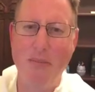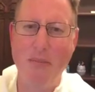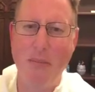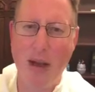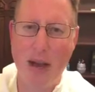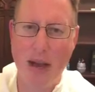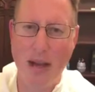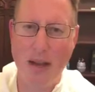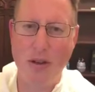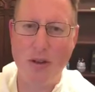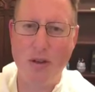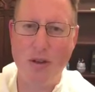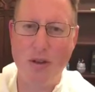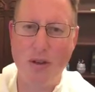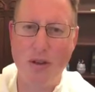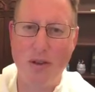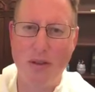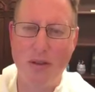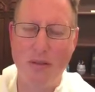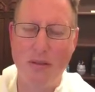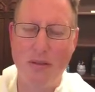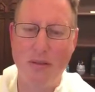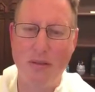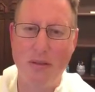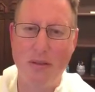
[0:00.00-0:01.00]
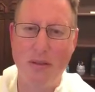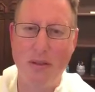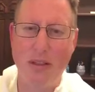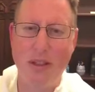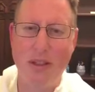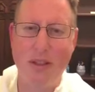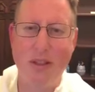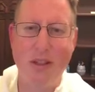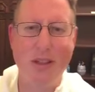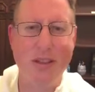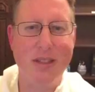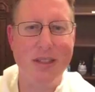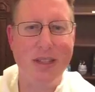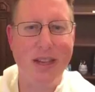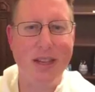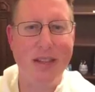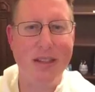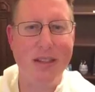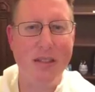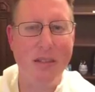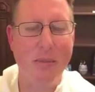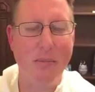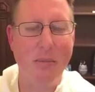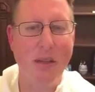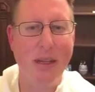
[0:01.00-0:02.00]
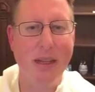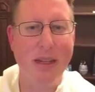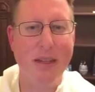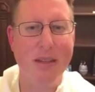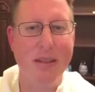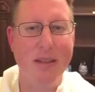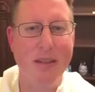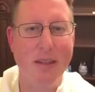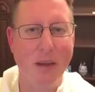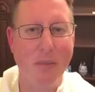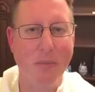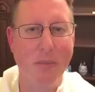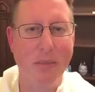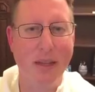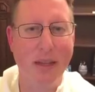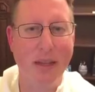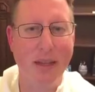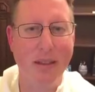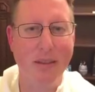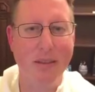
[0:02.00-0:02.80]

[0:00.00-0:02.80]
much. It just has to be something.